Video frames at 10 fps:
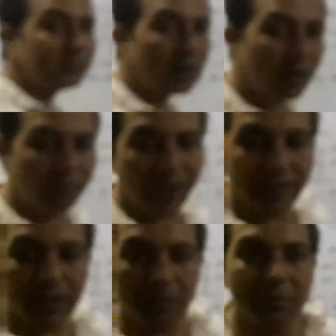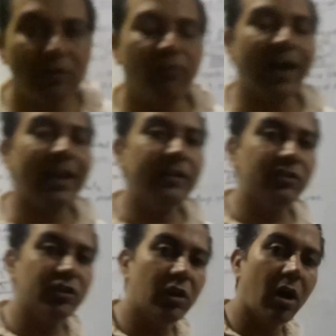a variable
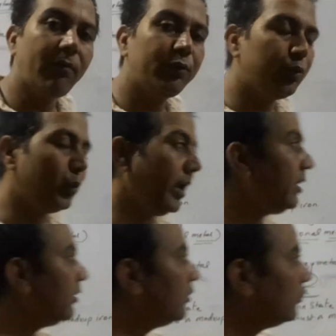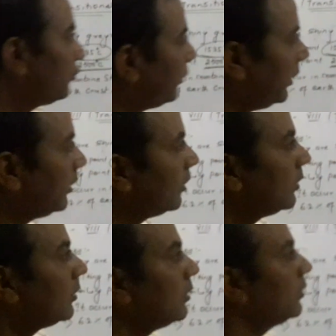valency of 2 and 3.
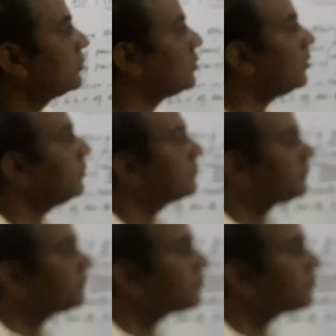So